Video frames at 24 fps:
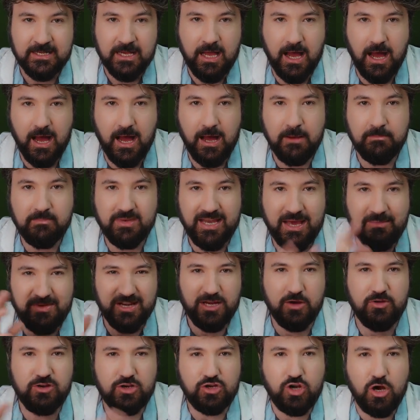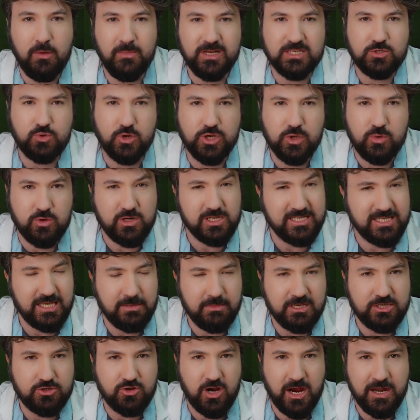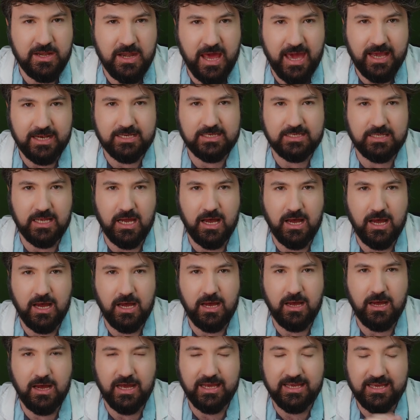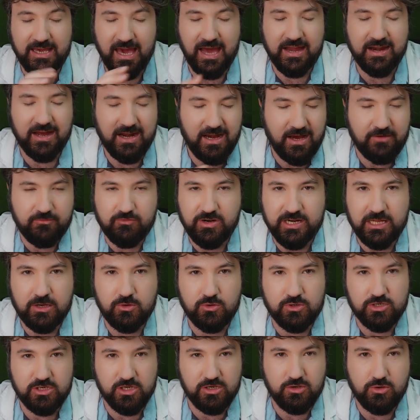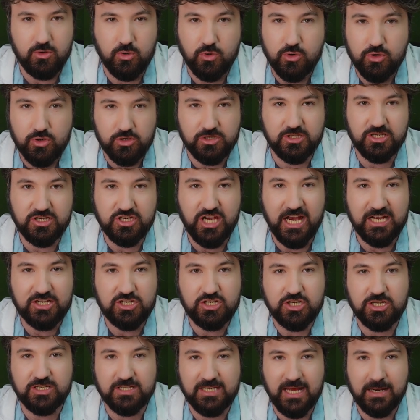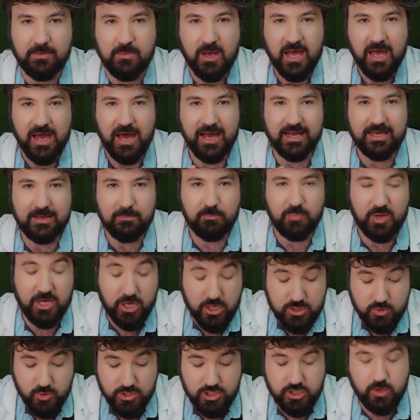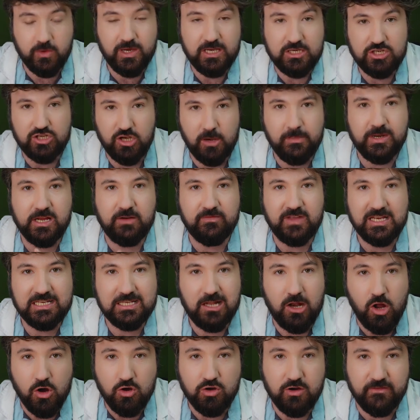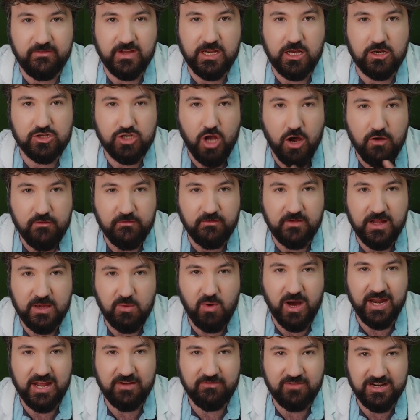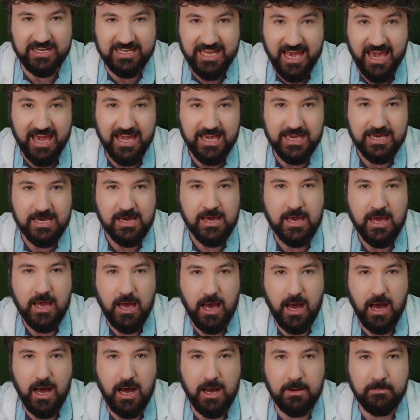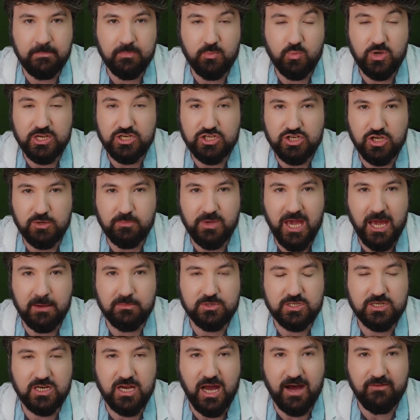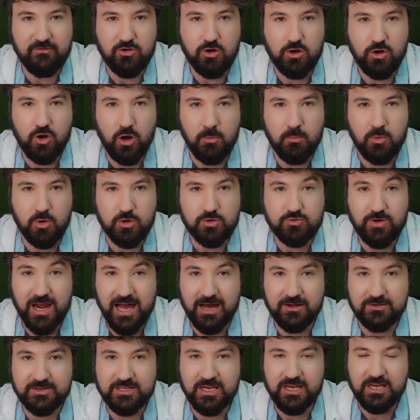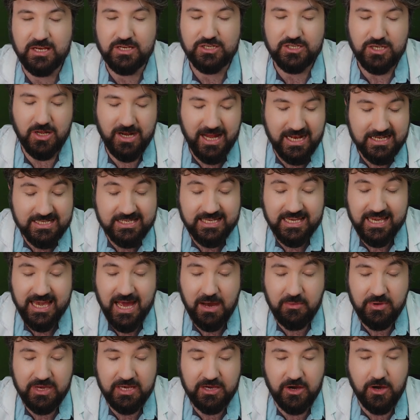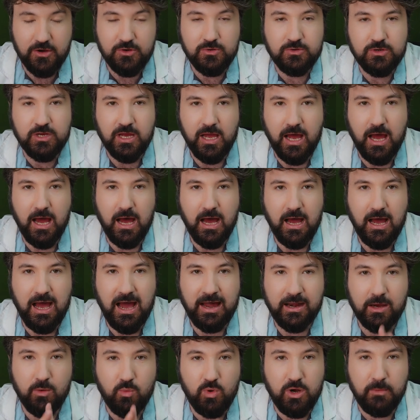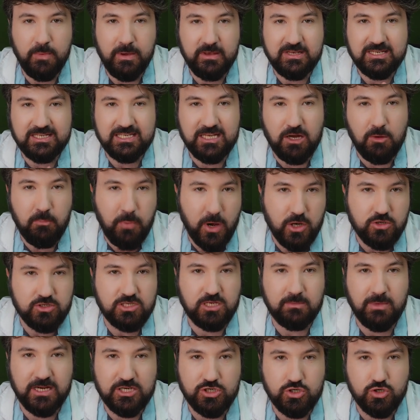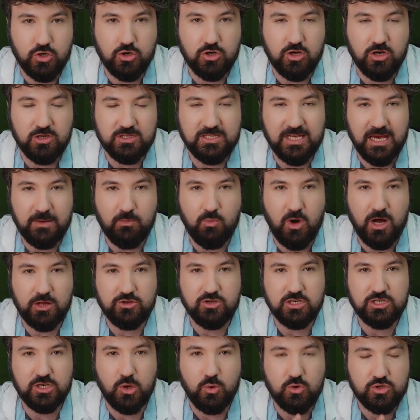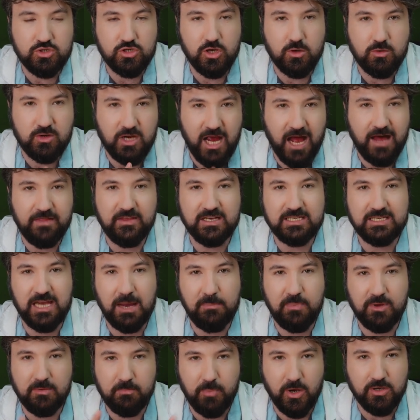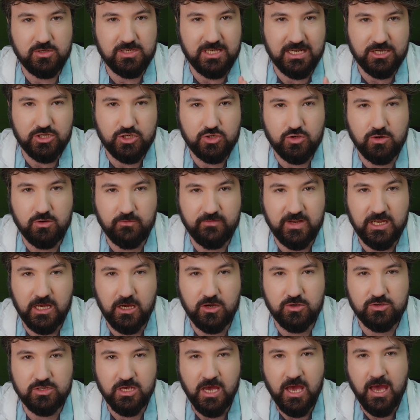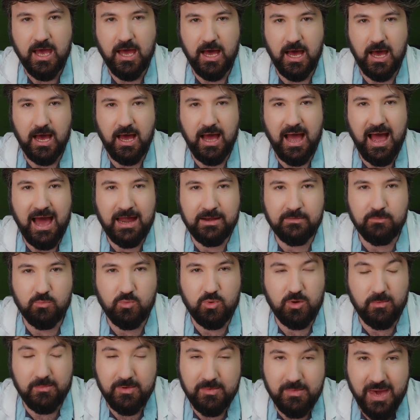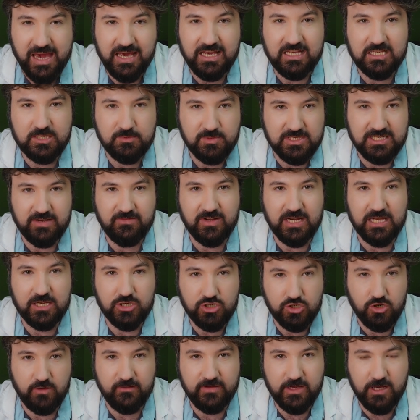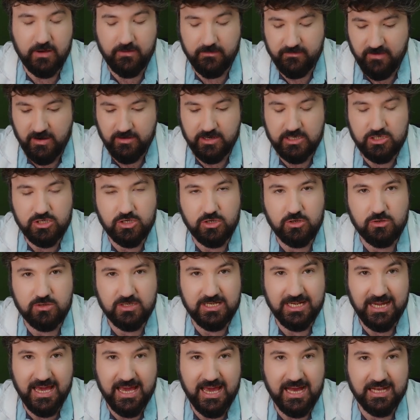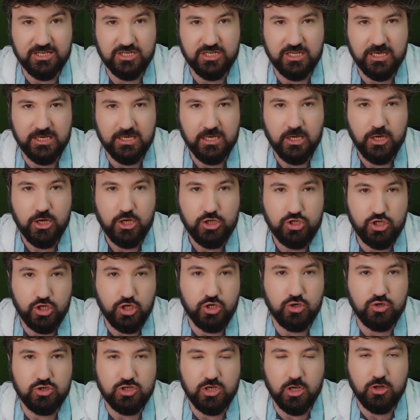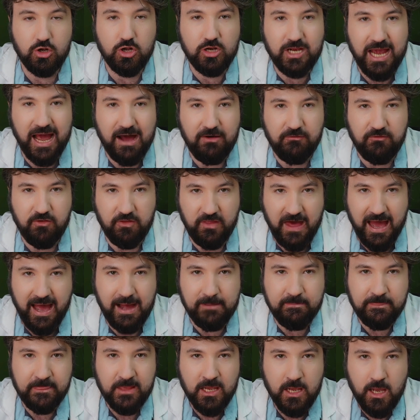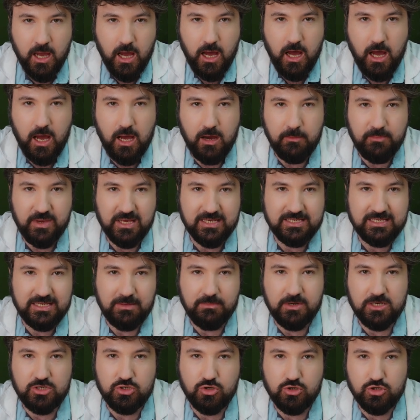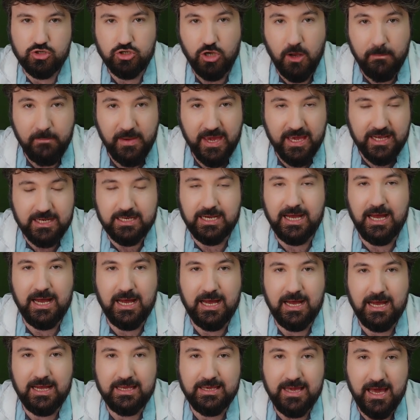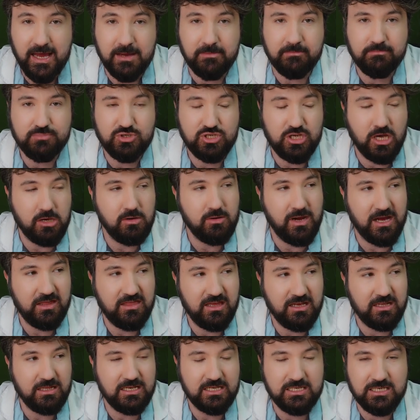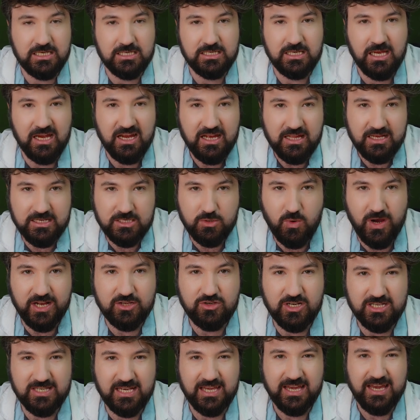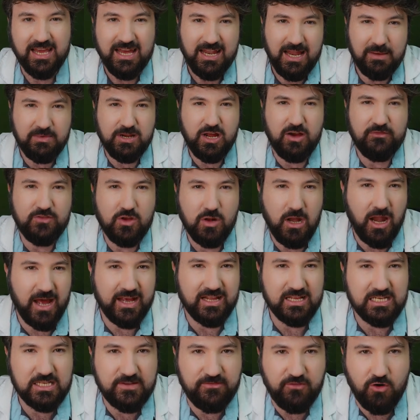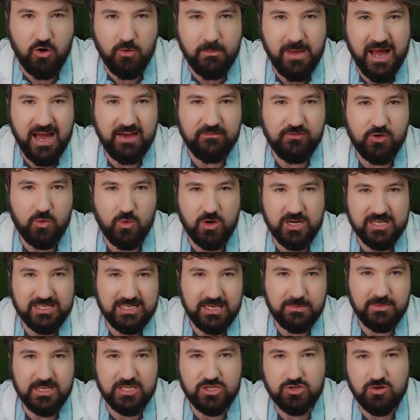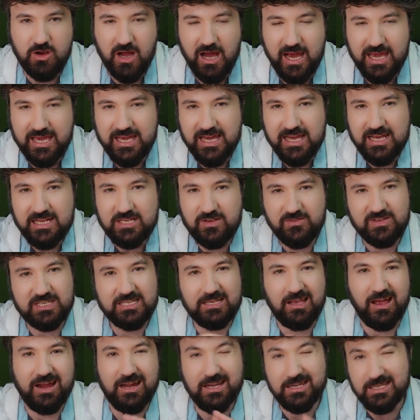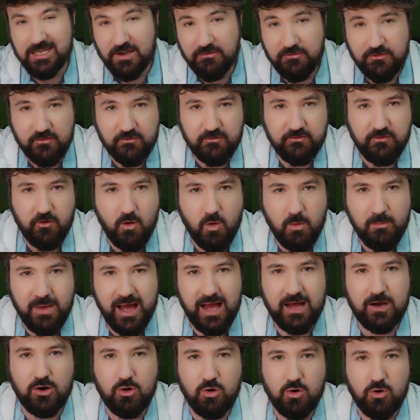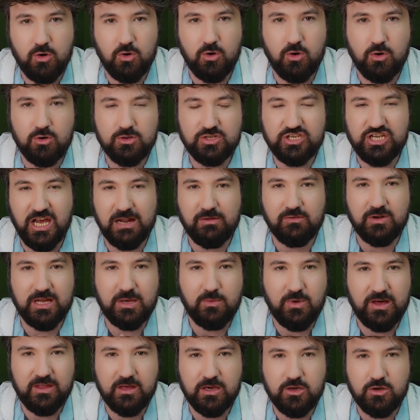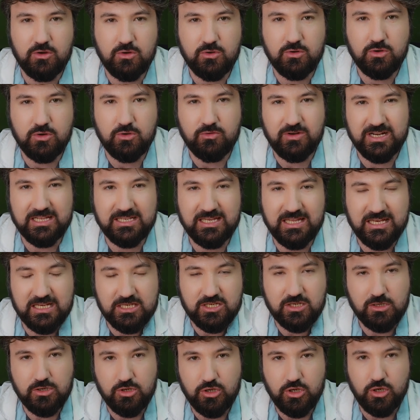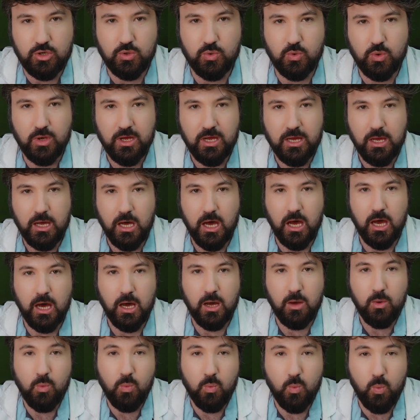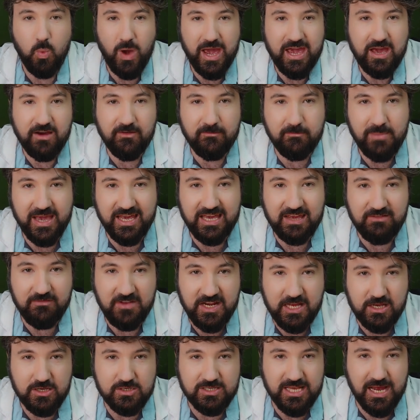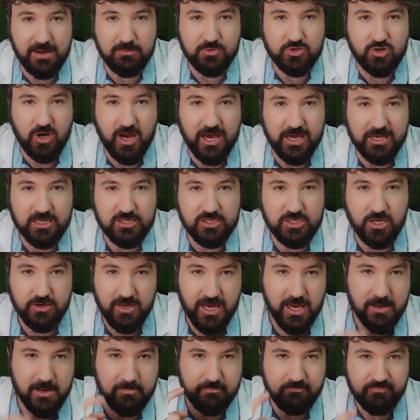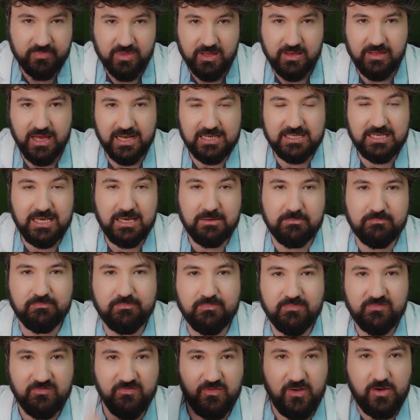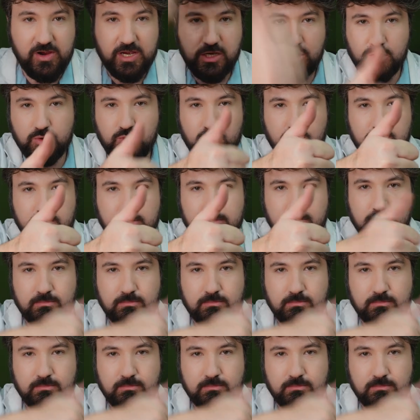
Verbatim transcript: Um, let me know in the comments what you want to see me try next. Uh, again, I love reading also all your suggestions. And uh, because we're doing so many of these longer videos, hopefully one every day, um, we should be able to cover a lot more ground. So let's see how we go. Uh, and I will be still posting my short content. What I'll do is I'll also cut this up and post their short videos. Uh, and we'll be making specifically a short video very soon today, actually, too. So look out for that. Uh, it'll be a similar sort of topic. Uh, yeah, so so I think this is this is quite interesting. Let me know if you like this format, if you want to see me try sort of a slightly different format, or or generally whether you're you're into this new uh, way of making videos that I'm trying. So yeah, that's it. Very cool.